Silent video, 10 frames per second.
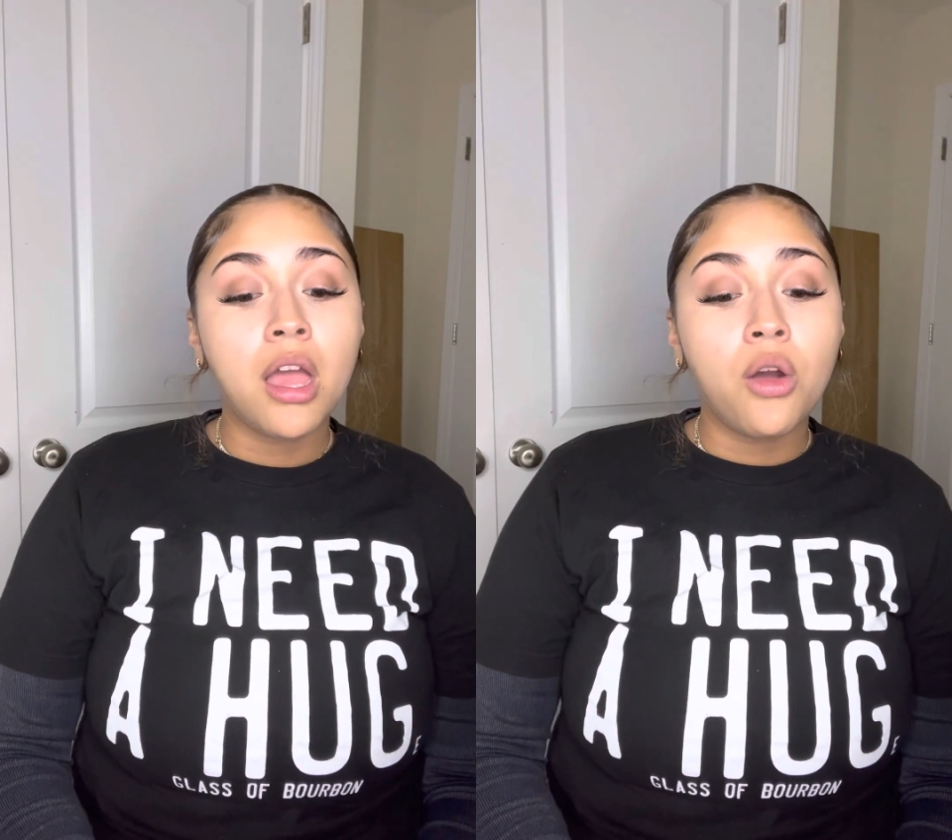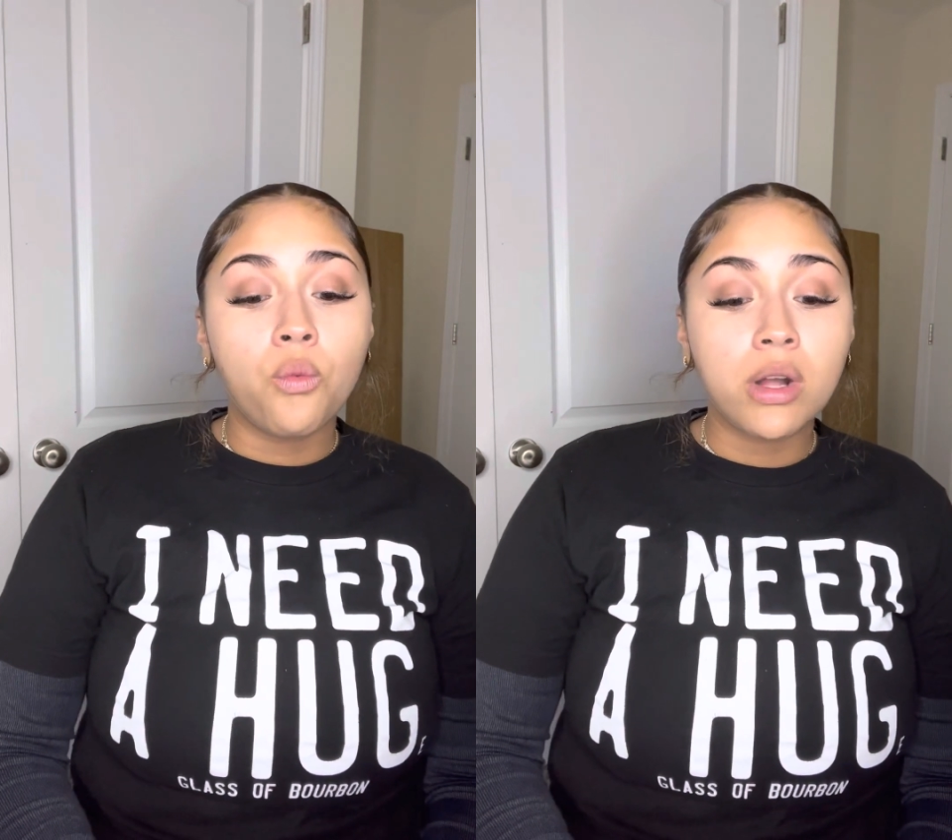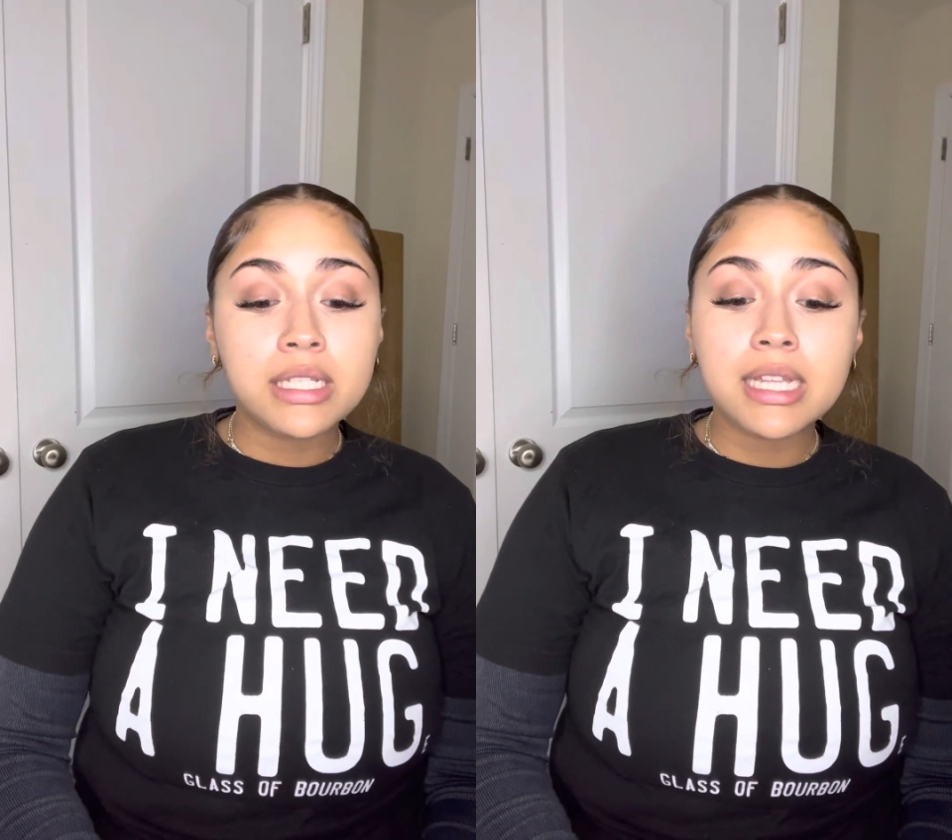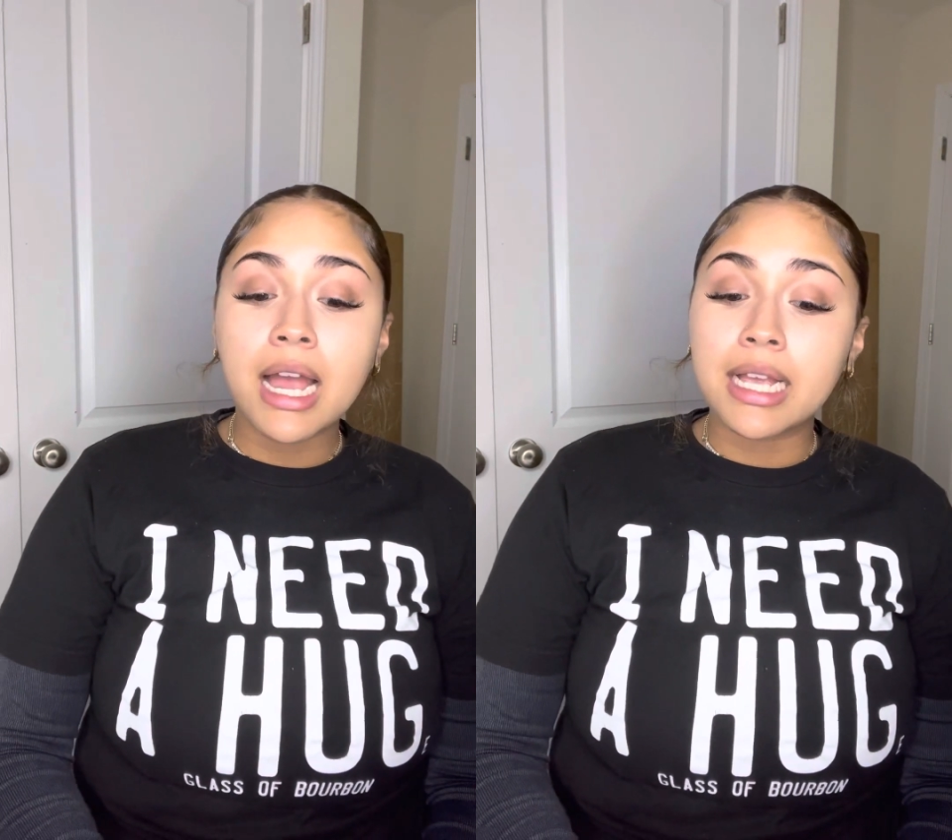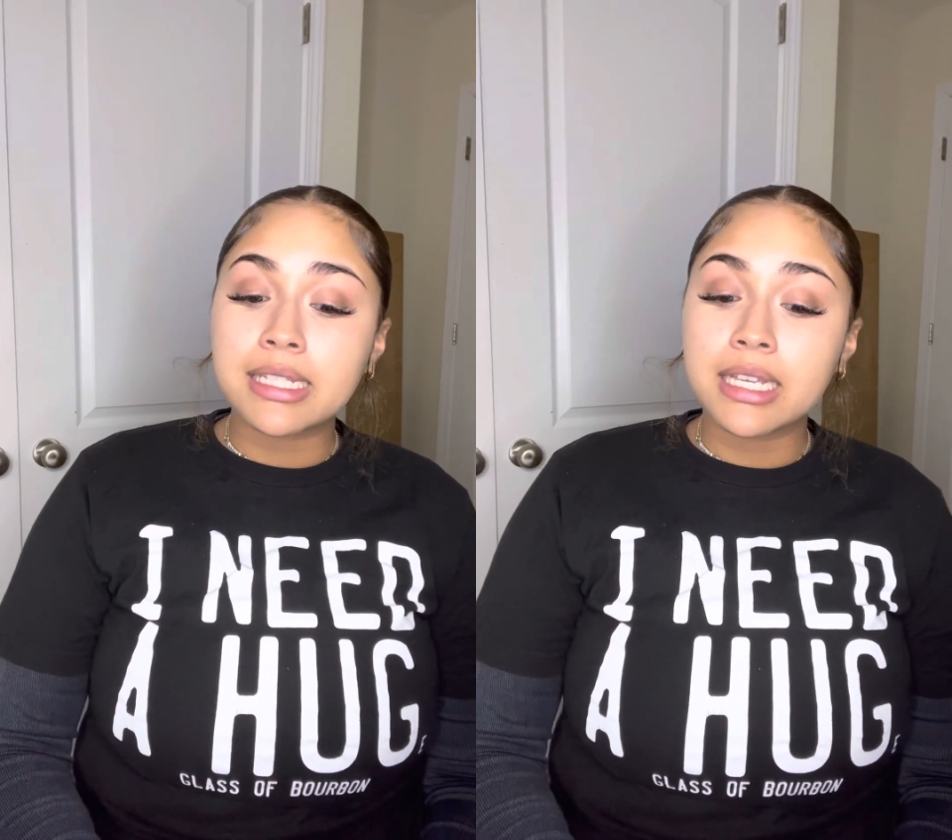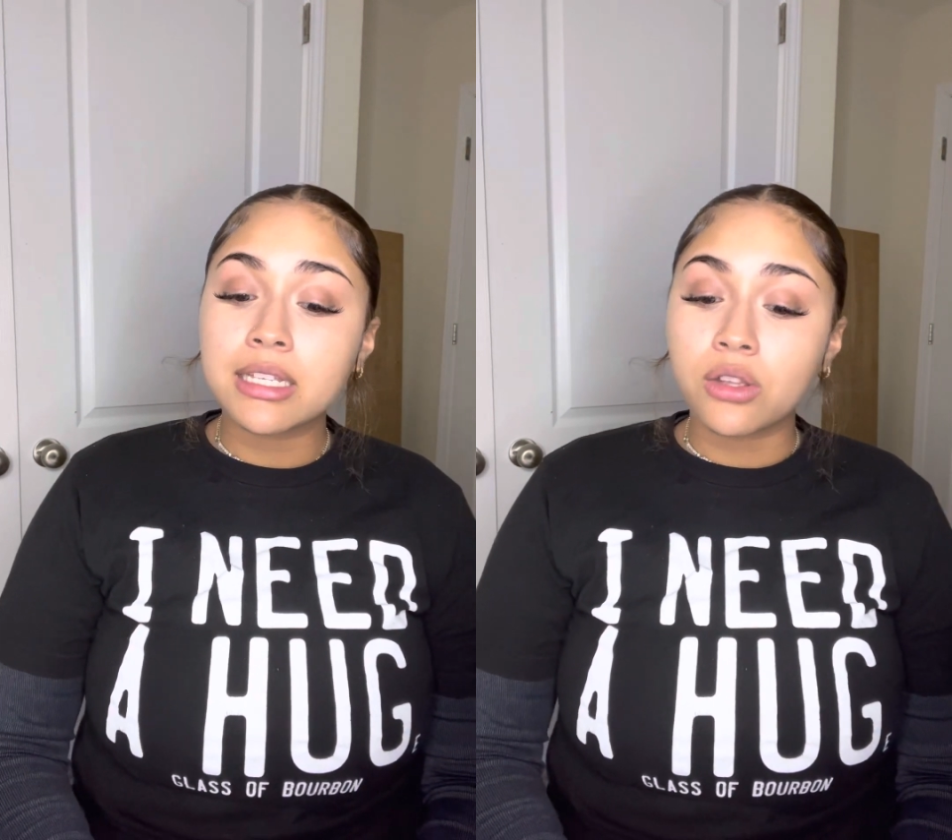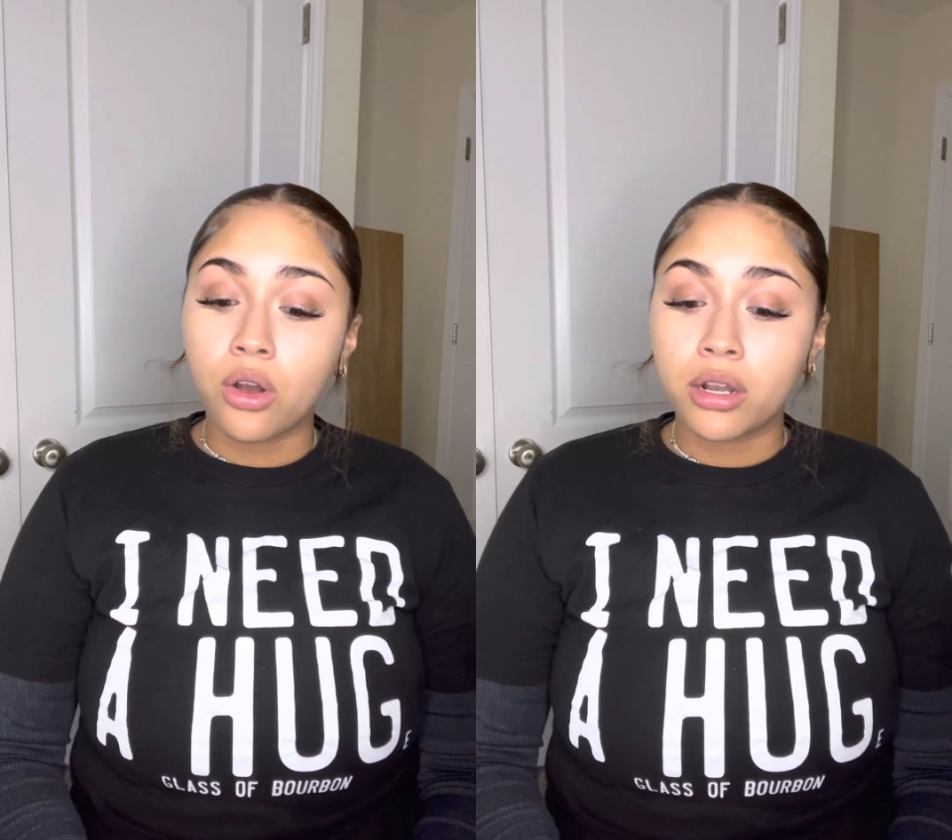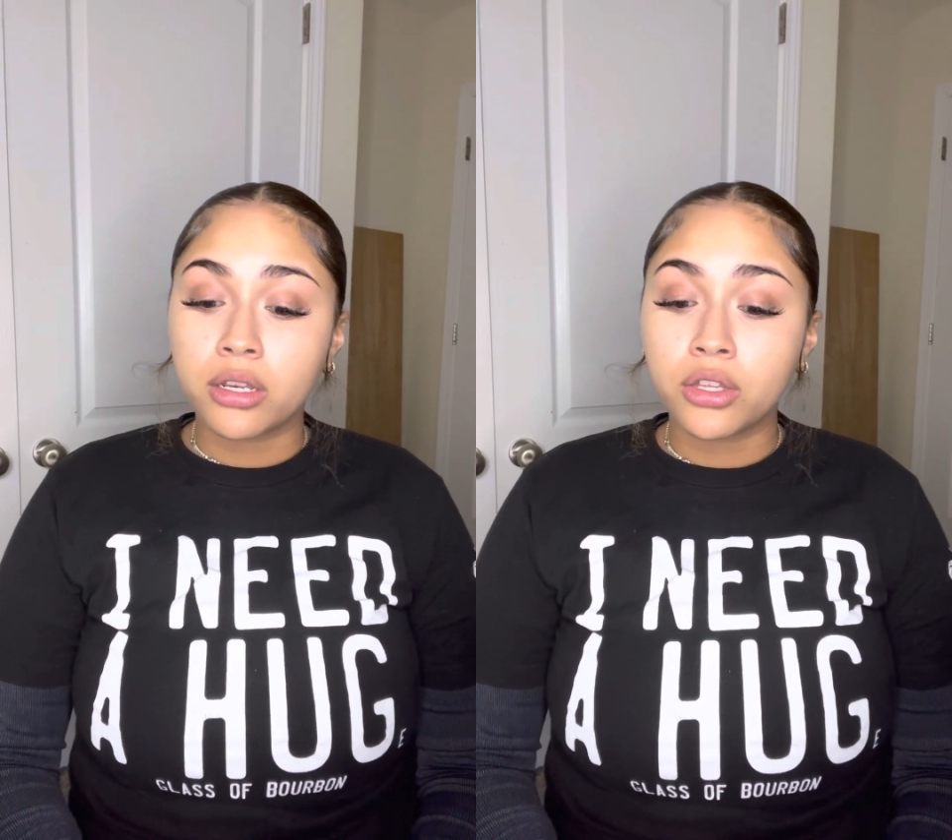Once the icing is on,